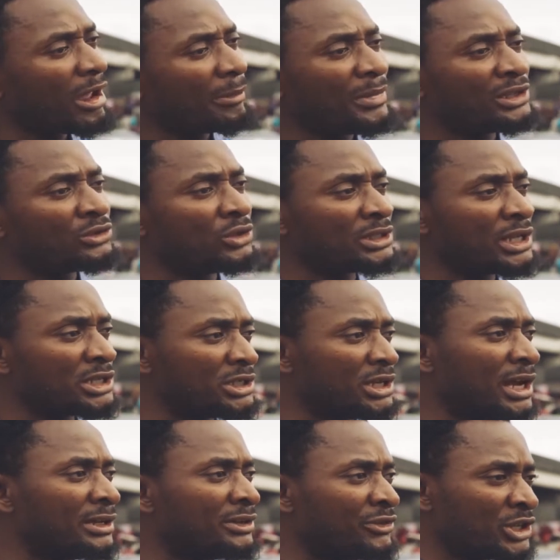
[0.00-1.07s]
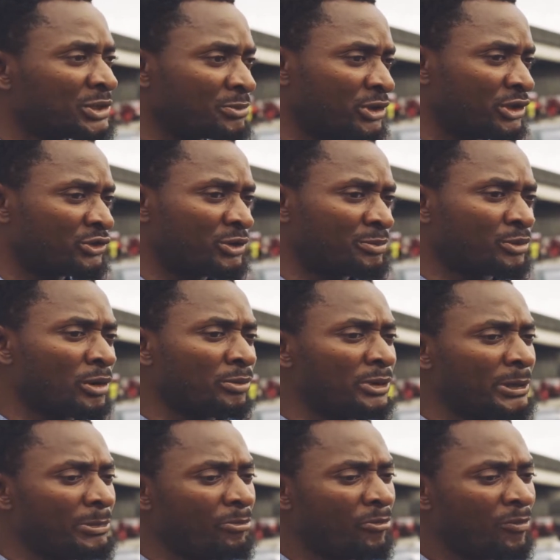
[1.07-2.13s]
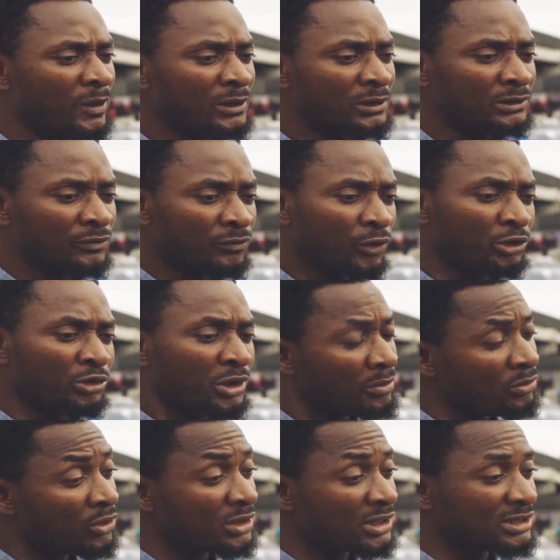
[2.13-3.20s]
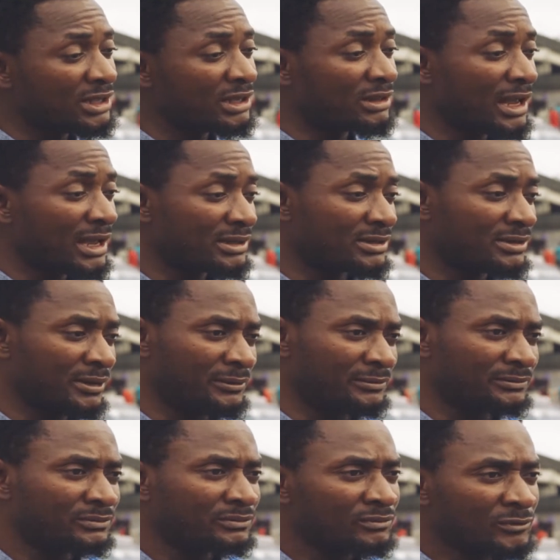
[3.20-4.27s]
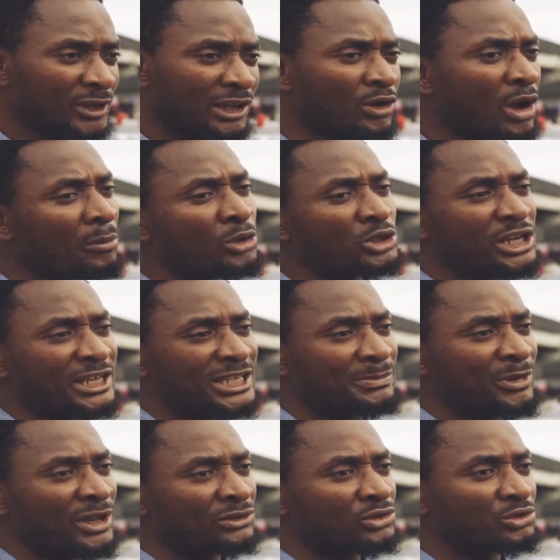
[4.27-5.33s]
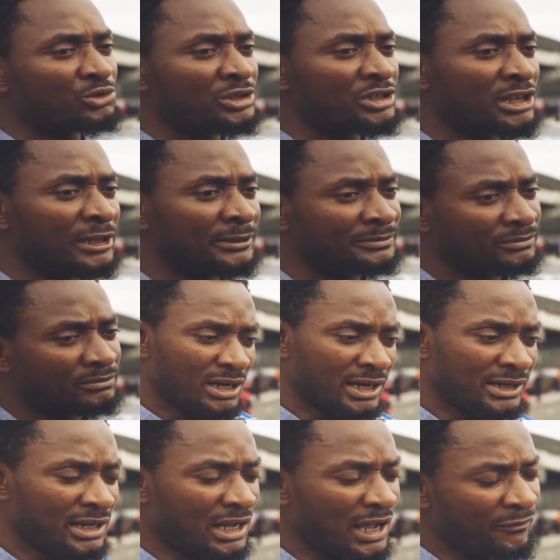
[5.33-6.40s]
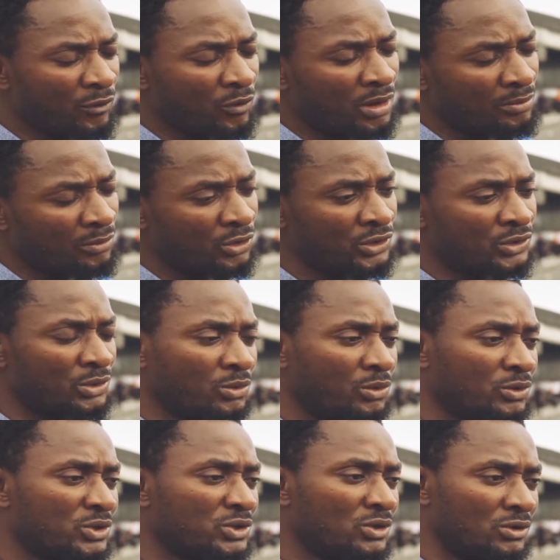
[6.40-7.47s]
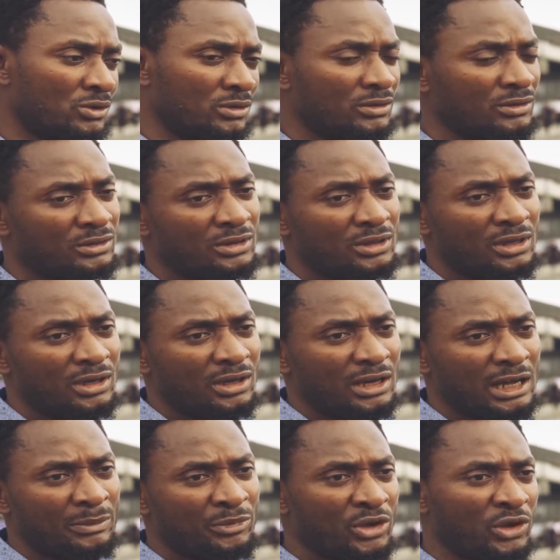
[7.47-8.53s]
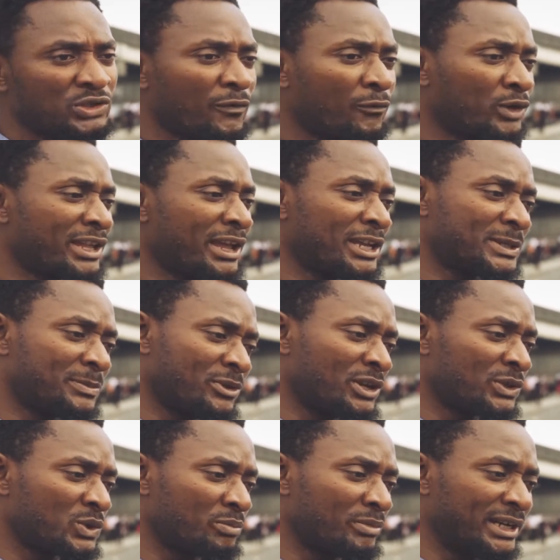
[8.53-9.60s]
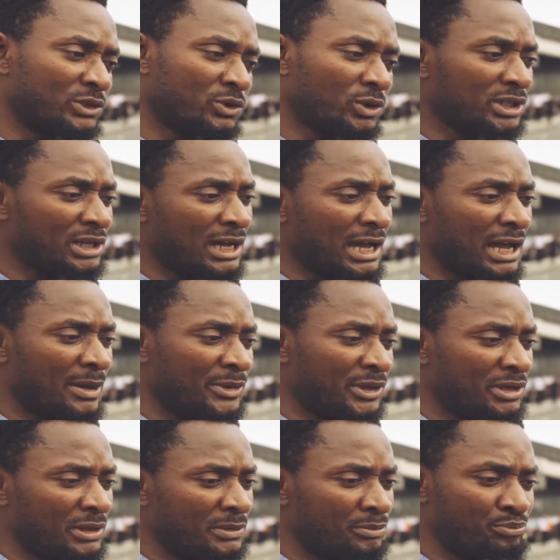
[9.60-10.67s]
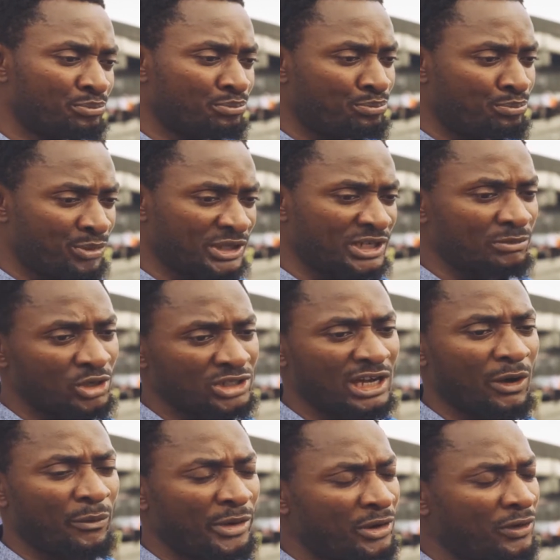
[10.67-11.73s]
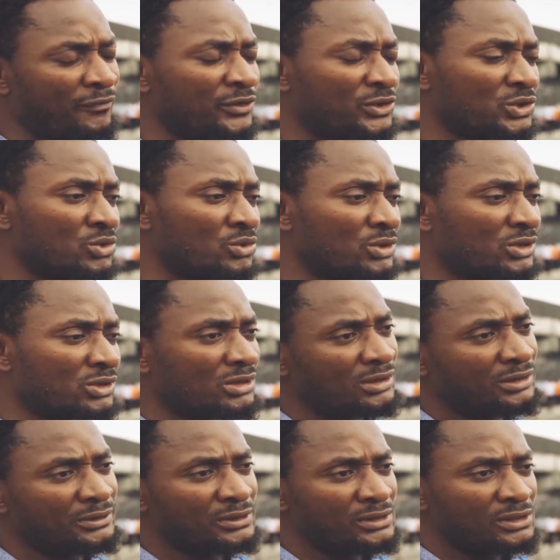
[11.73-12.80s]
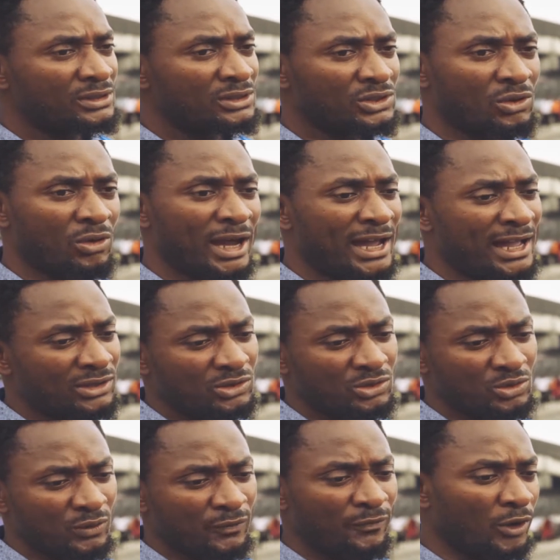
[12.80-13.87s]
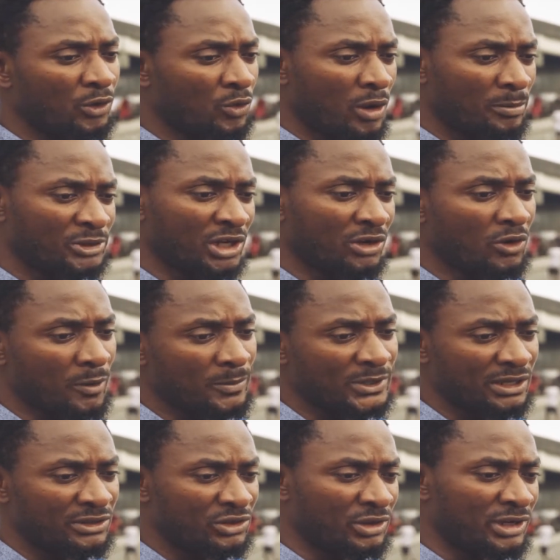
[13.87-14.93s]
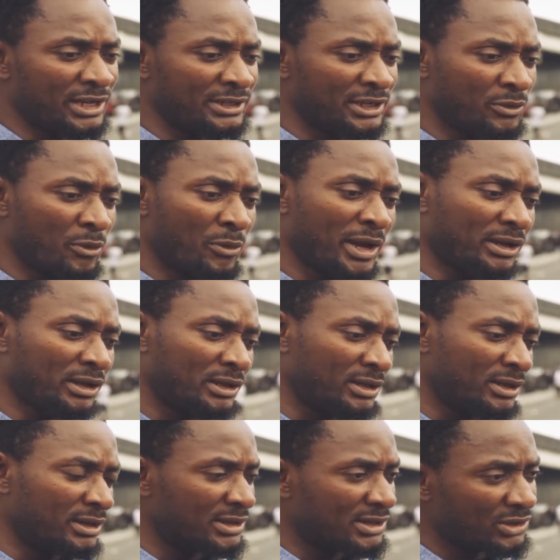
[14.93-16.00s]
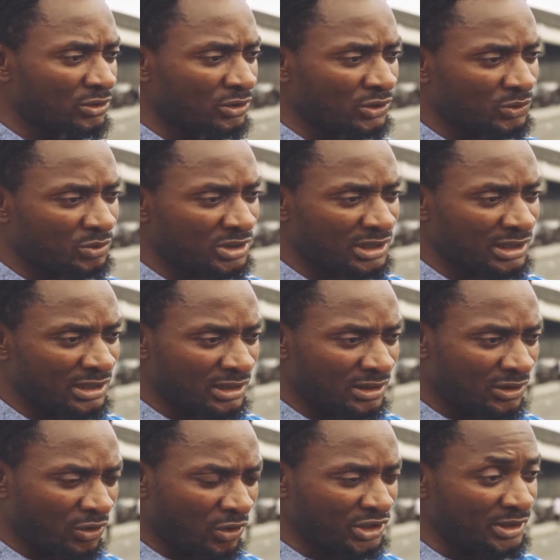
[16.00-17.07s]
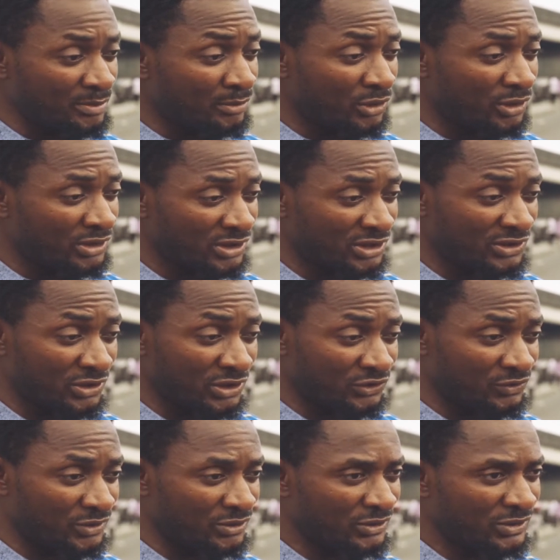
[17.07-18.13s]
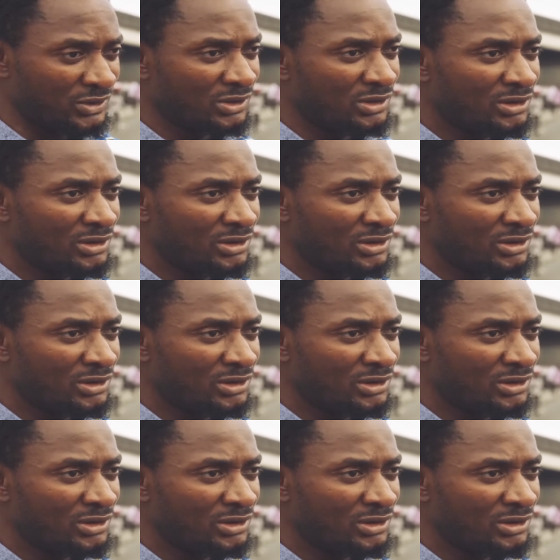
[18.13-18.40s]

Like my daughter, she had a respiratory problem for three months late last year. I know how much I spent to treat her, and I have a one-month-old son. And because of what I experienced with my daughter, I became pretty much aware of the soot. So I had to do follow-up checkups, and the other day we were cleaning his nose with uh, cotton buds, his nostrils.